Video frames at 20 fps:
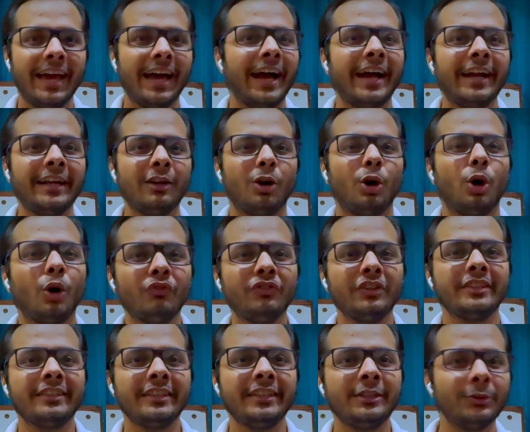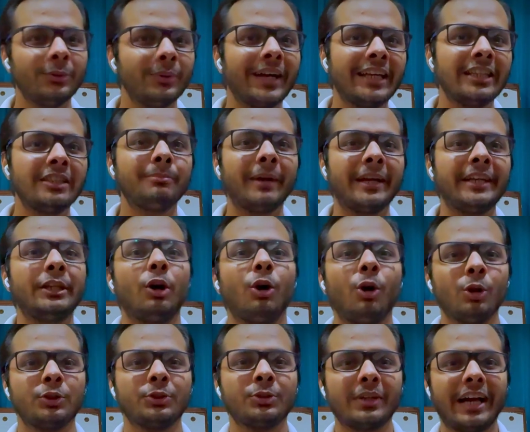And obviously you guys might
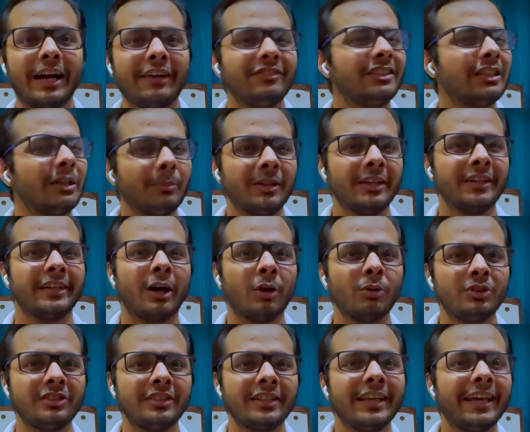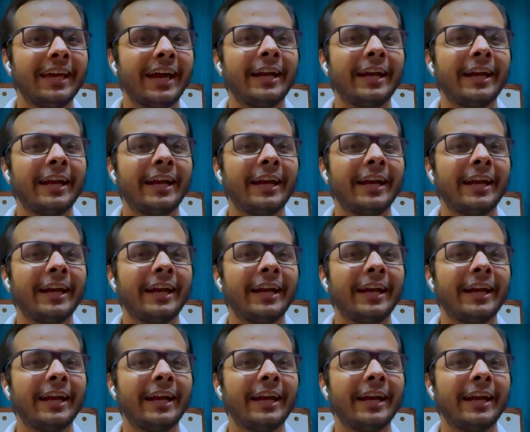also have similar doubts